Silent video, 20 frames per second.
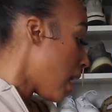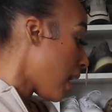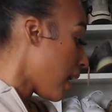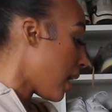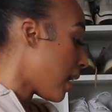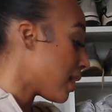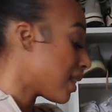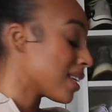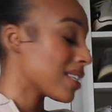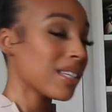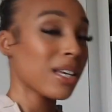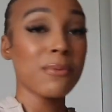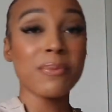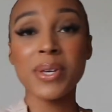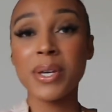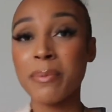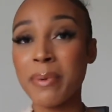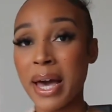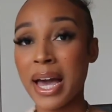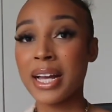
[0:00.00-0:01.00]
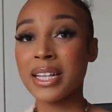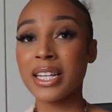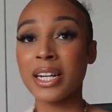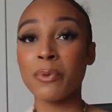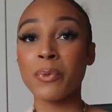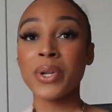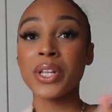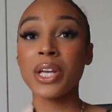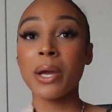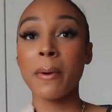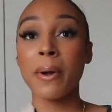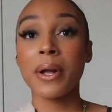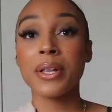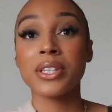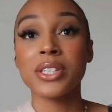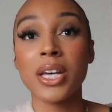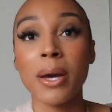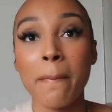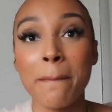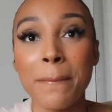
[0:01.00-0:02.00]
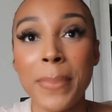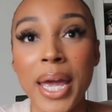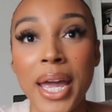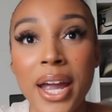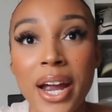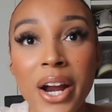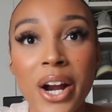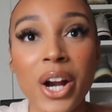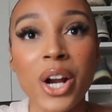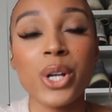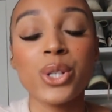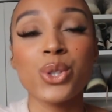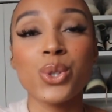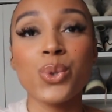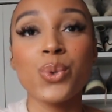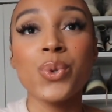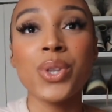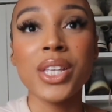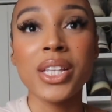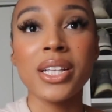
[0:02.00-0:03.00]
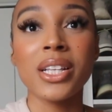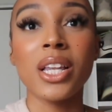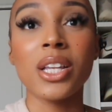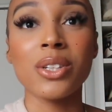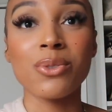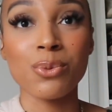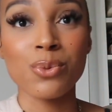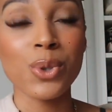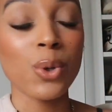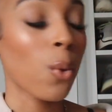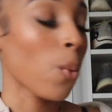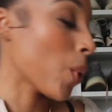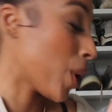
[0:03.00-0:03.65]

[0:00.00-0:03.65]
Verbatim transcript: and they sent me a bag that I want to compare to the real